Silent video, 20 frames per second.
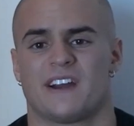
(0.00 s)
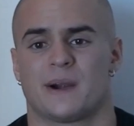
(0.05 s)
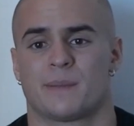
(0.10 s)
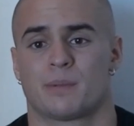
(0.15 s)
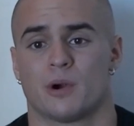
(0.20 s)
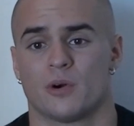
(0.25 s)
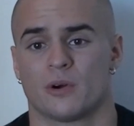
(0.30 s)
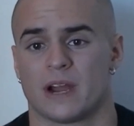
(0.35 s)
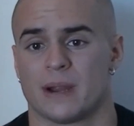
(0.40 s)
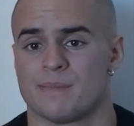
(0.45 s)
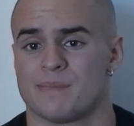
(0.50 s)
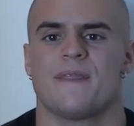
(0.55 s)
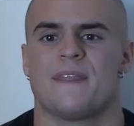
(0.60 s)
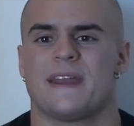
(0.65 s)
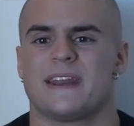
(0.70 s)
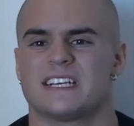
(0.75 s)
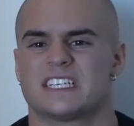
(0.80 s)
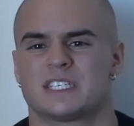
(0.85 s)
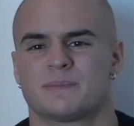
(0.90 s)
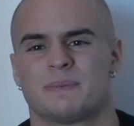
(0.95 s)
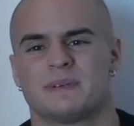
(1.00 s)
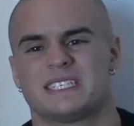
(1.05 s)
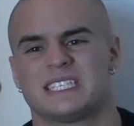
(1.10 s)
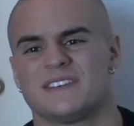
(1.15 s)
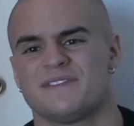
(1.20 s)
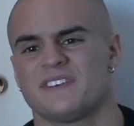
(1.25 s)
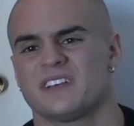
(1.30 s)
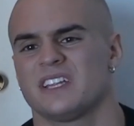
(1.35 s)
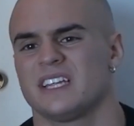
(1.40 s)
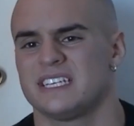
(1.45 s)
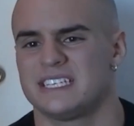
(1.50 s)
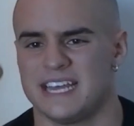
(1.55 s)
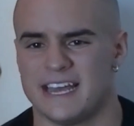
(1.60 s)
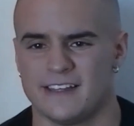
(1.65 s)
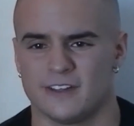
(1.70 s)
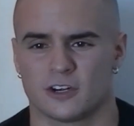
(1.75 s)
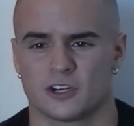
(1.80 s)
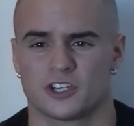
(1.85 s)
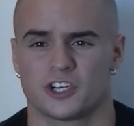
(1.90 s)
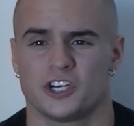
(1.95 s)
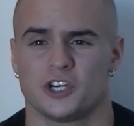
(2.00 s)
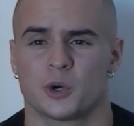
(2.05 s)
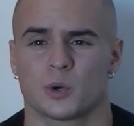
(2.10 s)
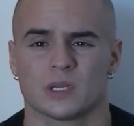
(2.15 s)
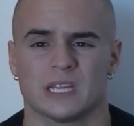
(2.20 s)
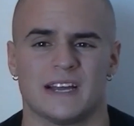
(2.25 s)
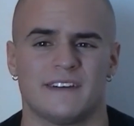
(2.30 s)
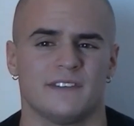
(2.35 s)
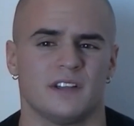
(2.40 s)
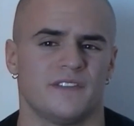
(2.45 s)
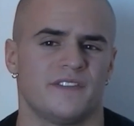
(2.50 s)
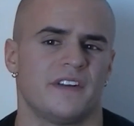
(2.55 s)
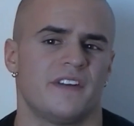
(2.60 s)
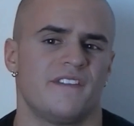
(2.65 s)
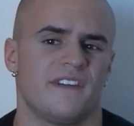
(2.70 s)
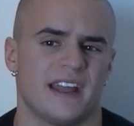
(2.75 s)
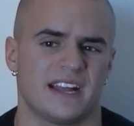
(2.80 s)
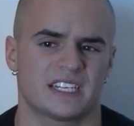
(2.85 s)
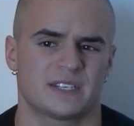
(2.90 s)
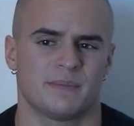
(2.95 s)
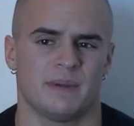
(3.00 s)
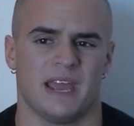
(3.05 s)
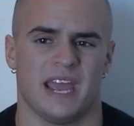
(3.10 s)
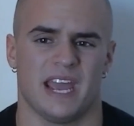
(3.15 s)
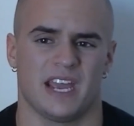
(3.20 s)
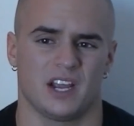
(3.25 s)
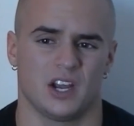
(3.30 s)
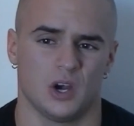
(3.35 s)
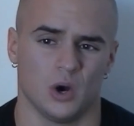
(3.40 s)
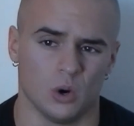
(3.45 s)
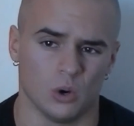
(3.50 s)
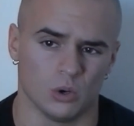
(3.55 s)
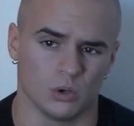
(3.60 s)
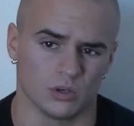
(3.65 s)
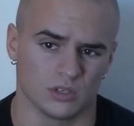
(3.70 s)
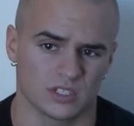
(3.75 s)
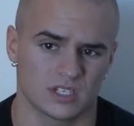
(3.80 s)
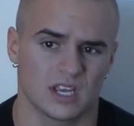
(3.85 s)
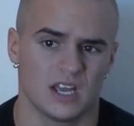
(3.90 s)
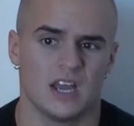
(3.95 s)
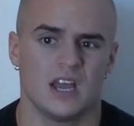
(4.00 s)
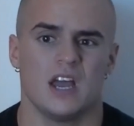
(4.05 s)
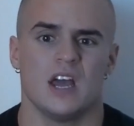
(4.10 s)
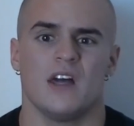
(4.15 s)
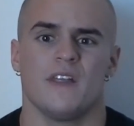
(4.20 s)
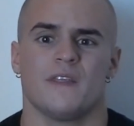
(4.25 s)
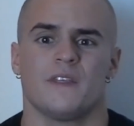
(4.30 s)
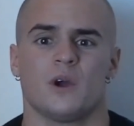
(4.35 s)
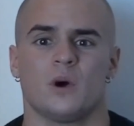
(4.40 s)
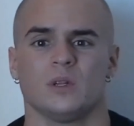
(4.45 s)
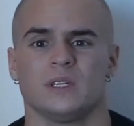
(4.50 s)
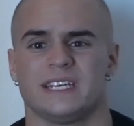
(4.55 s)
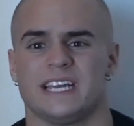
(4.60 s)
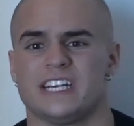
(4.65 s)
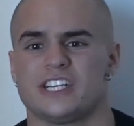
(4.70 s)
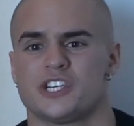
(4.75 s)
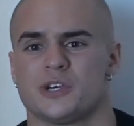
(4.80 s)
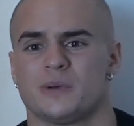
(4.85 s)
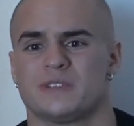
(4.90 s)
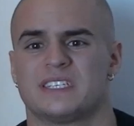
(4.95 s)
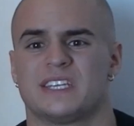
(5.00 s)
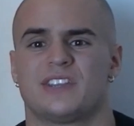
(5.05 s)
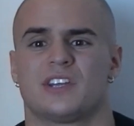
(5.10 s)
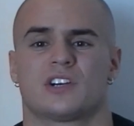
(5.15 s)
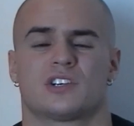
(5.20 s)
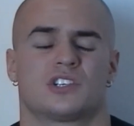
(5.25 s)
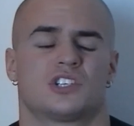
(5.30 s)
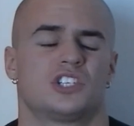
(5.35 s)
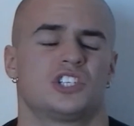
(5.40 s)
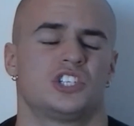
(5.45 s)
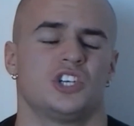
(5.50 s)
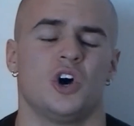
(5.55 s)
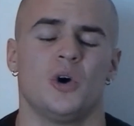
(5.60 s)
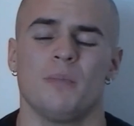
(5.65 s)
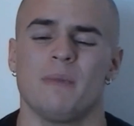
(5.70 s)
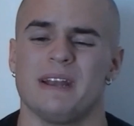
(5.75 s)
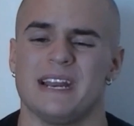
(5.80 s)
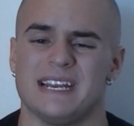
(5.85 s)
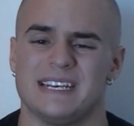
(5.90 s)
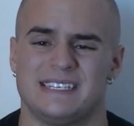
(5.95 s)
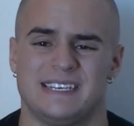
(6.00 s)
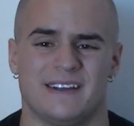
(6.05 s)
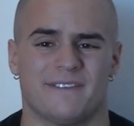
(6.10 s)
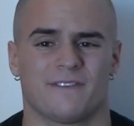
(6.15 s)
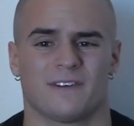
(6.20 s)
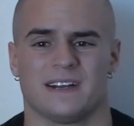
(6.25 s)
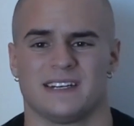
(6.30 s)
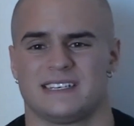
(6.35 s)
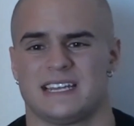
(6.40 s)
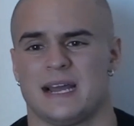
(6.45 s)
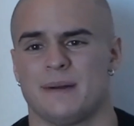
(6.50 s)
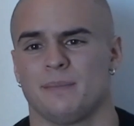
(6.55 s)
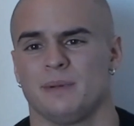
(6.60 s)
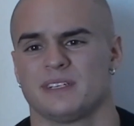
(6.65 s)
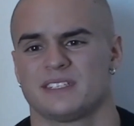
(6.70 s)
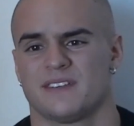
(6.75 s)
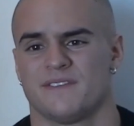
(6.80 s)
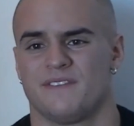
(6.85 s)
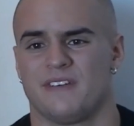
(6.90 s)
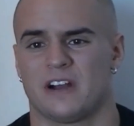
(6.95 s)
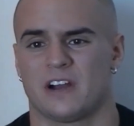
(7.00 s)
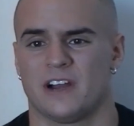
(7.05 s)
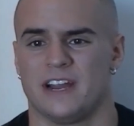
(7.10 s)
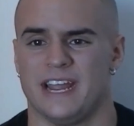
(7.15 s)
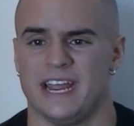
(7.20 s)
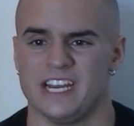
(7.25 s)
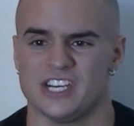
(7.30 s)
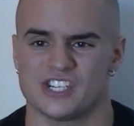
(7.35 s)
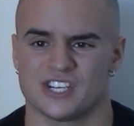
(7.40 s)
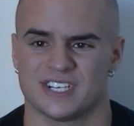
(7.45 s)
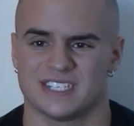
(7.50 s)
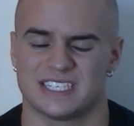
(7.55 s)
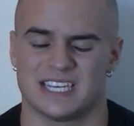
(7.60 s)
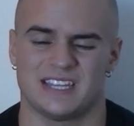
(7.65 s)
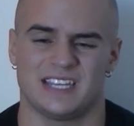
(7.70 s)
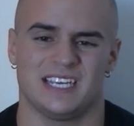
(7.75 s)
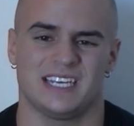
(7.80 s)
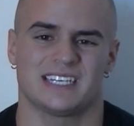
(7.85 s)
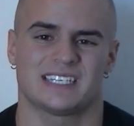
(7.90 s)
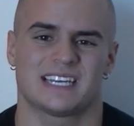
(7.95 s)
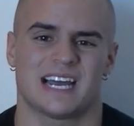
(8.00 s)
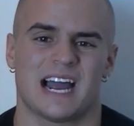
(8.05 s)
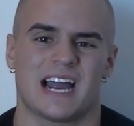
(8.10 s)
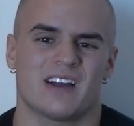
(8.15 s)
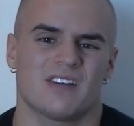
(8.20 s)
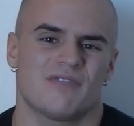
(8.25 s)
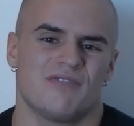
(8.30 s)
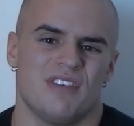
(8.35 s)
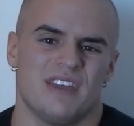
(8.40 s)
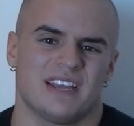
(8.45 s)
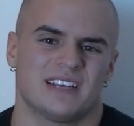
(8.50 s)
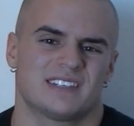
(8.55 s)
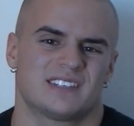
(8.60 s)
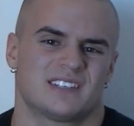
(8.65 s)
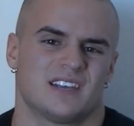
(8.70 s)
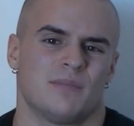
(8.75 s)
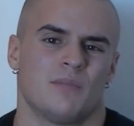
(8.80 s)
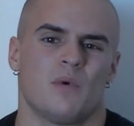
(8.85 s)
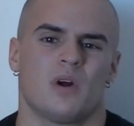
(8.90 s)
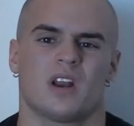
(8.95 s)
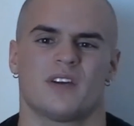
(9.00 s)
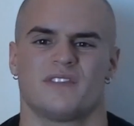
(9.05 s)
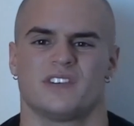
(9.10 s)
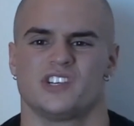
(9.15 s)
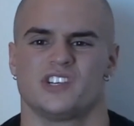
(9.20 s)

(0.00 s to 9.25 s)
find a program that is specifically tailored to your level of advancement and goals. The only issue is that there are so many different templates and variations that the entire thing is somewhat